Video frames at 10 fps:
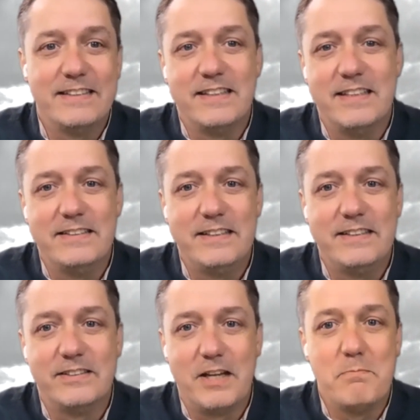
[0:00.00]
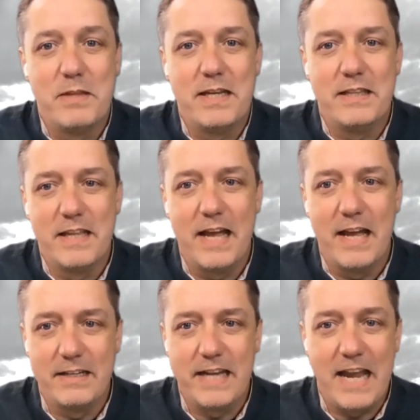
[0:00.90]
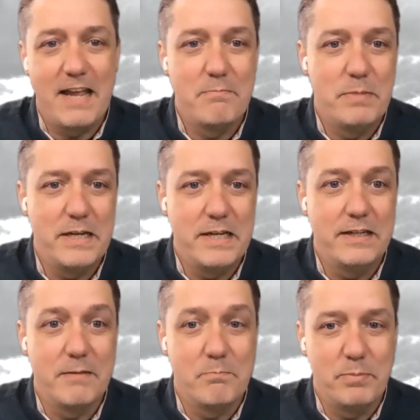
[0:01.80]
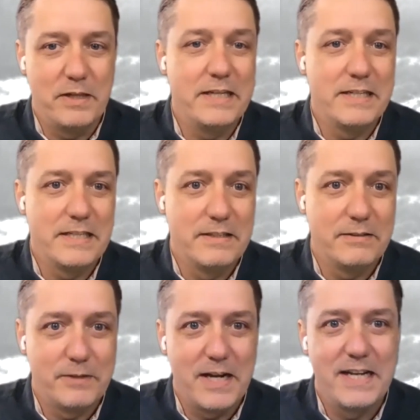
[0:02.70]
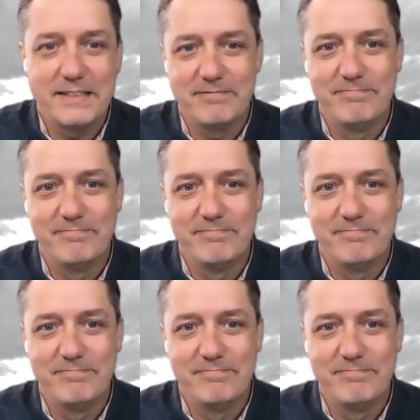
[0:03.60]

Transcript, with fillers: that this is something that can be completed, right?